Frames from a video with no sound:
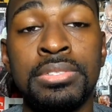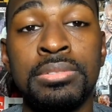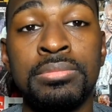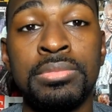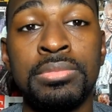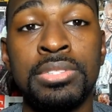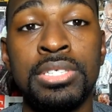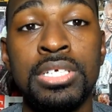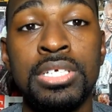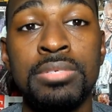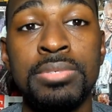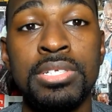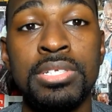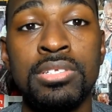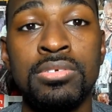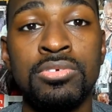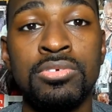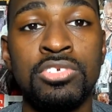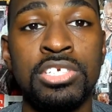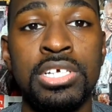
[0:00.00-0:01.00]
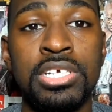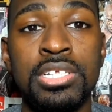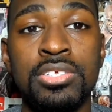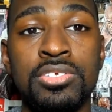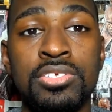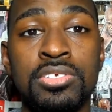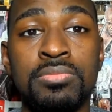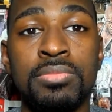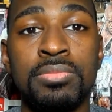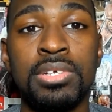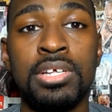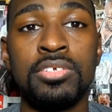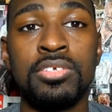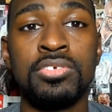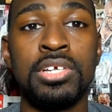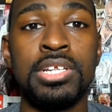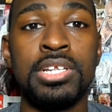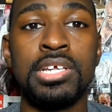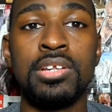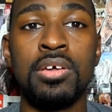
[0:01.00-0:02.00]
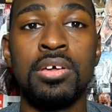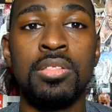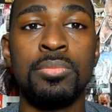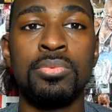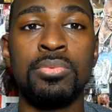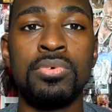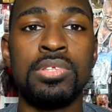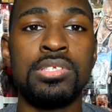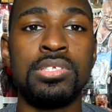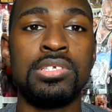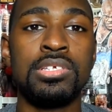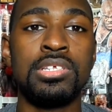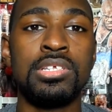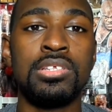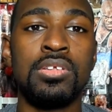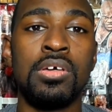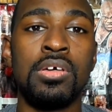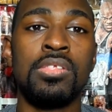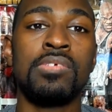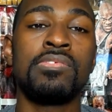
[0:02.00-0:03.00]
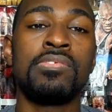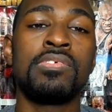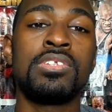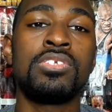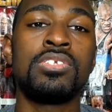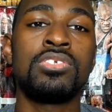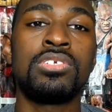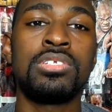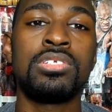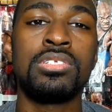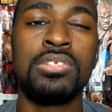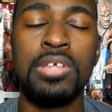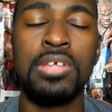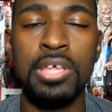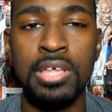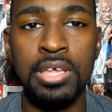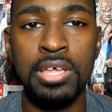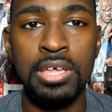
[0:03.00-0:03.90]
um, it's going to be a little challenging but I'll try to get all the points in and all the footage in